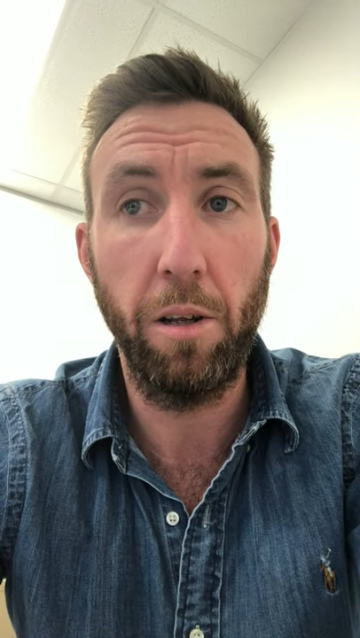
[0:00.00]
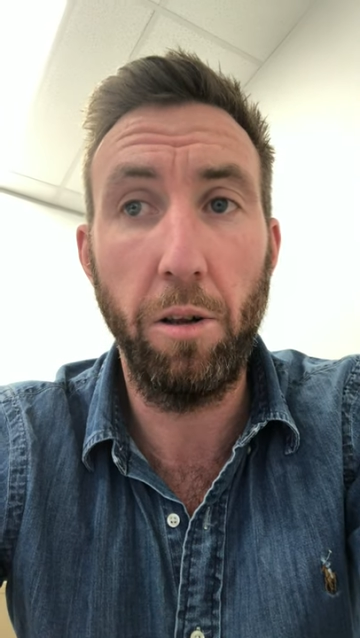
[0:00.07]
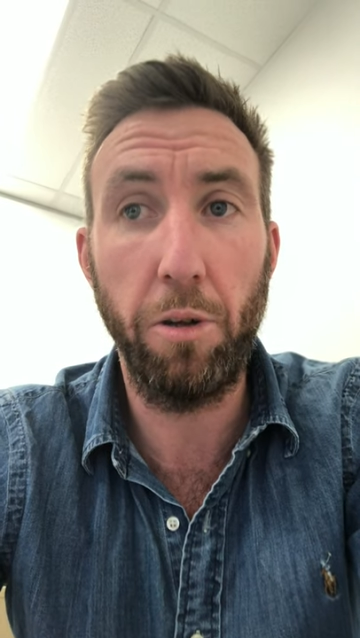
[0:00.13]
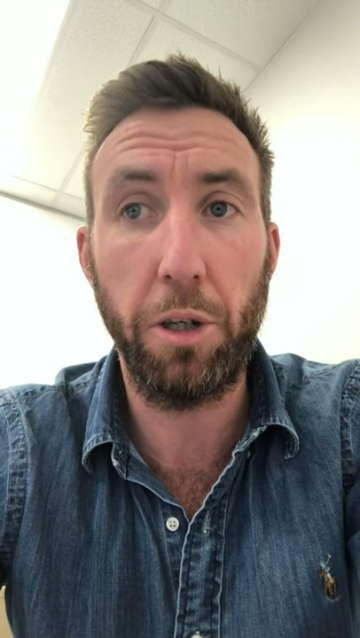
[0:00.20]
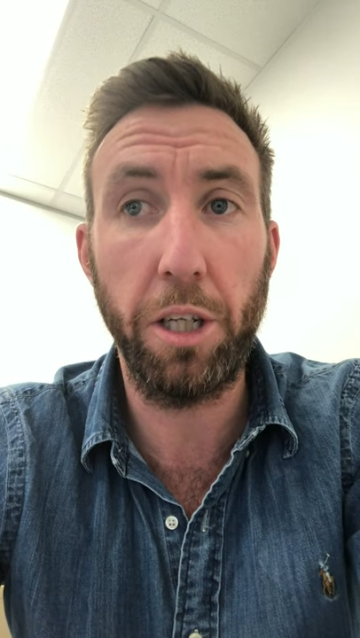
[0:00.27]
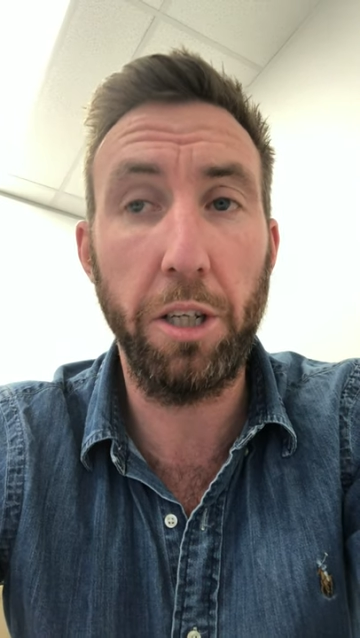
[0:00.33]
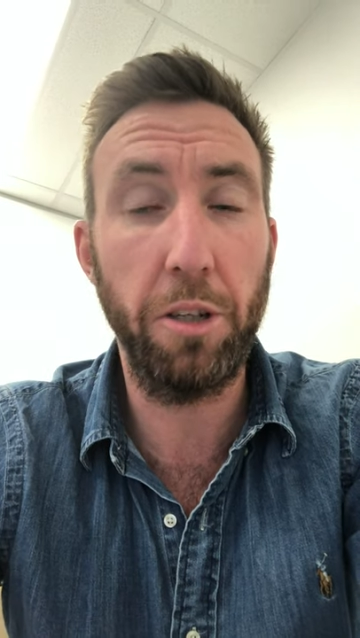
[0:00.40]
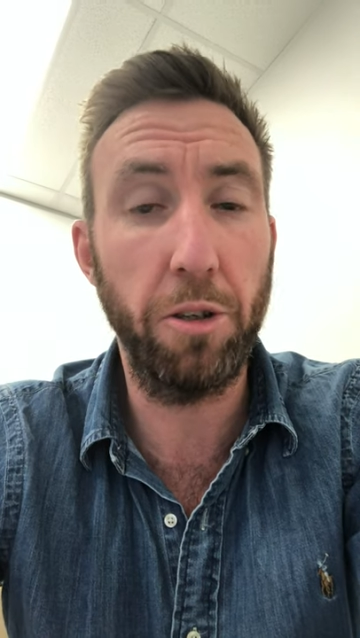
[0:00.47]

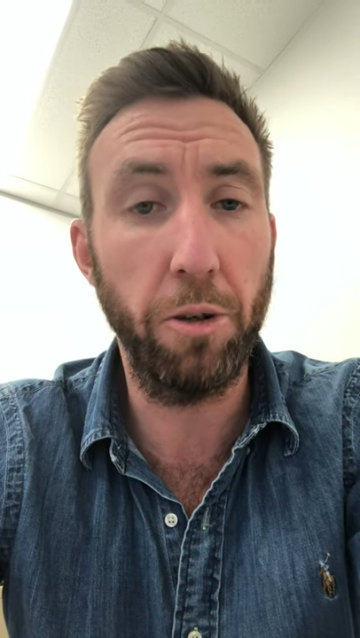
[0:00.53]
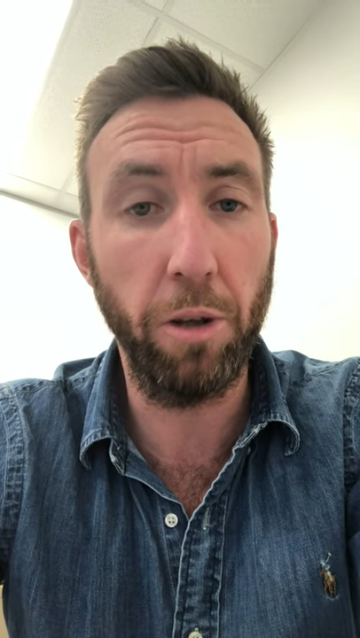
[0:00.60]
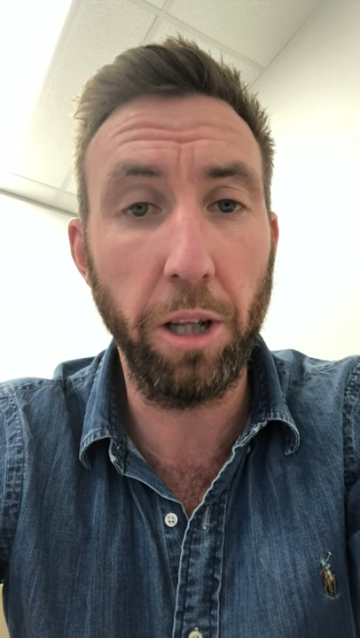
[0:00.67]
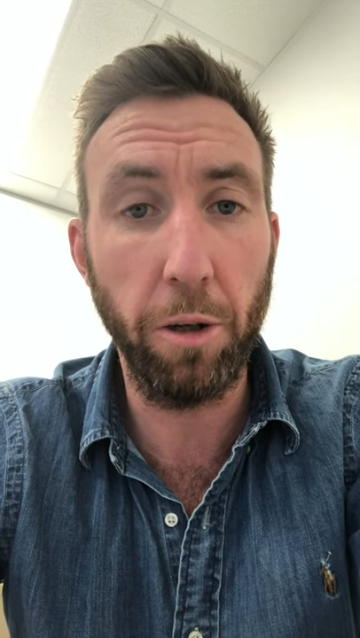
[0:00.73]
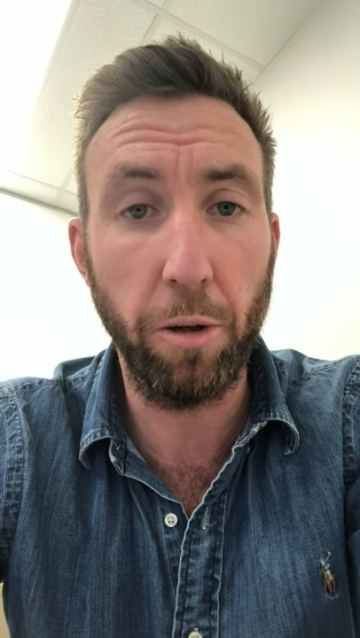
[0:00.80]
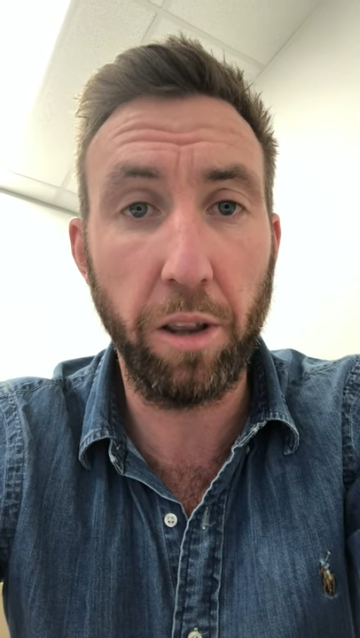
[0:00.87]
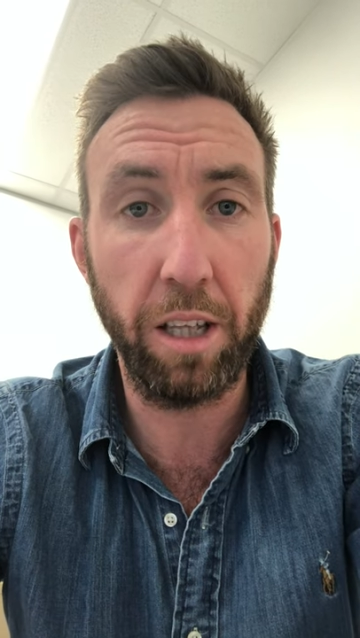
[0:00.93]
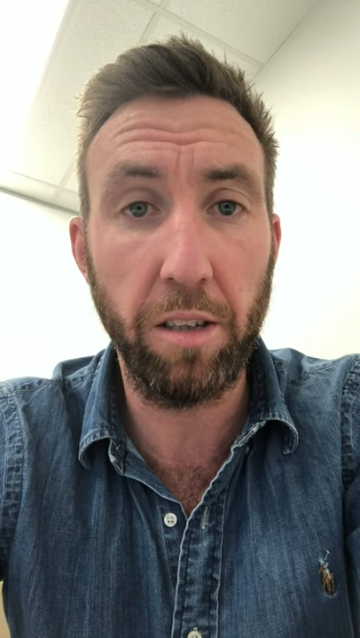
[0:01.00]
looking to do
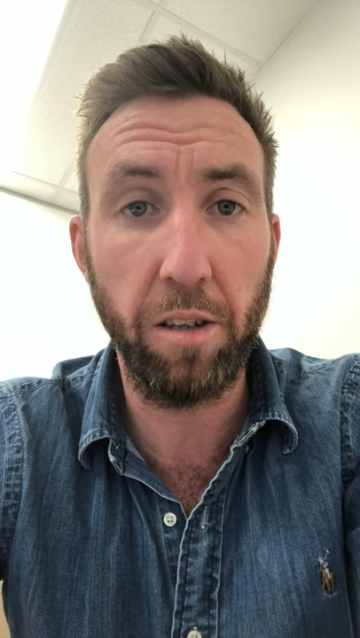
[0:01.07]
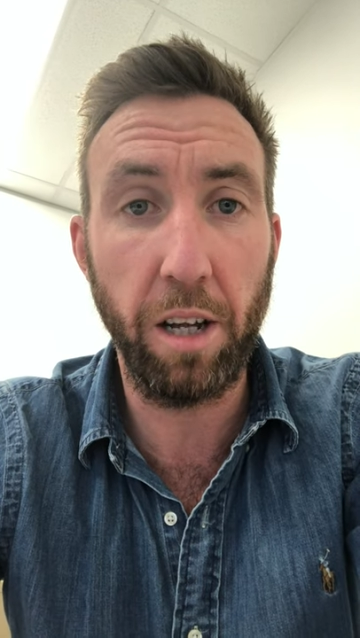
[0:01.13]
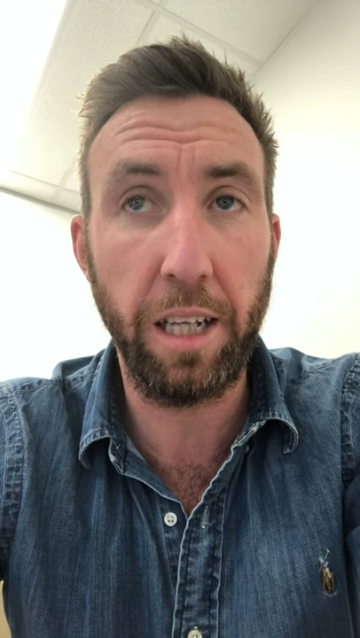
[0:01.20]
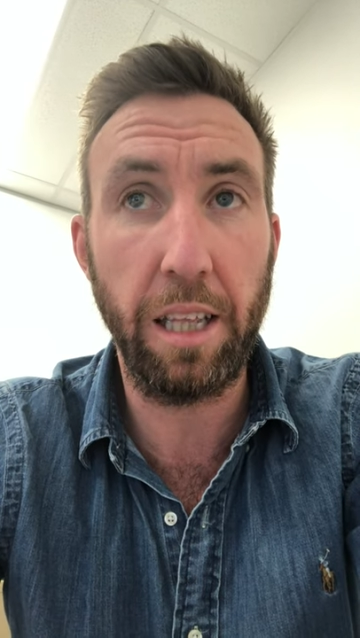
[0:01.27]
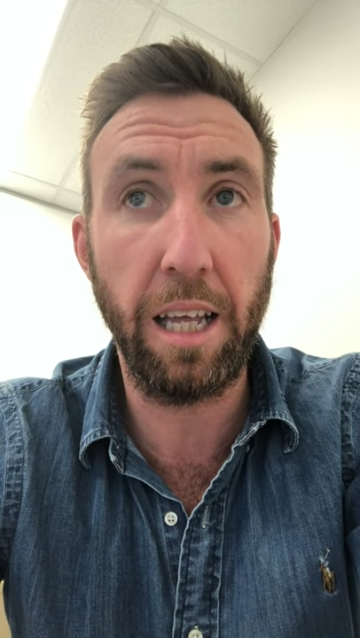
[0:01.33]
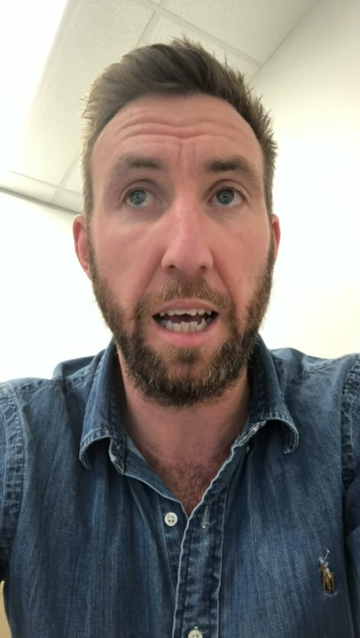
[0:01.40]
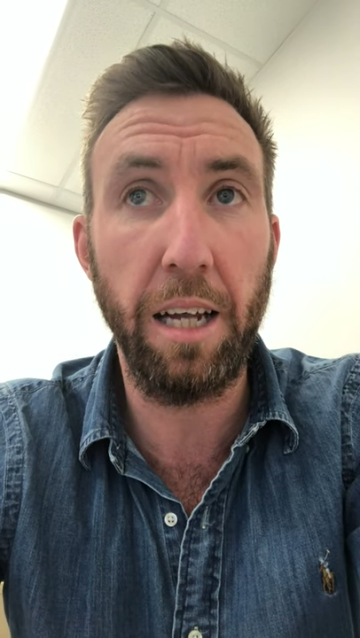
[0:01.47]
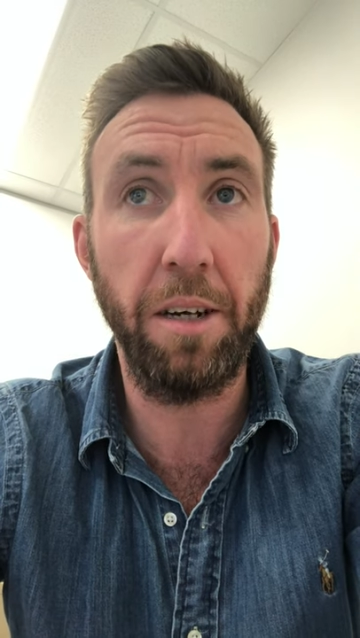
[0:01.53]
little things
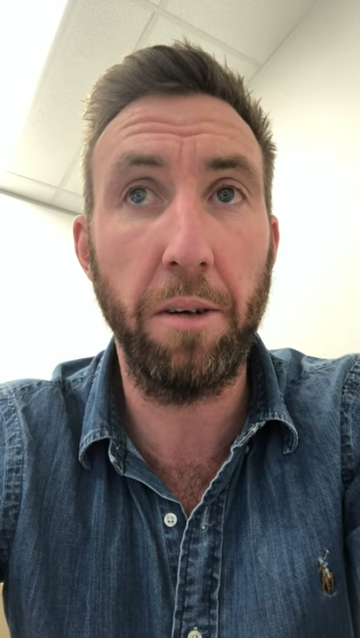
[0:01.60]
like that,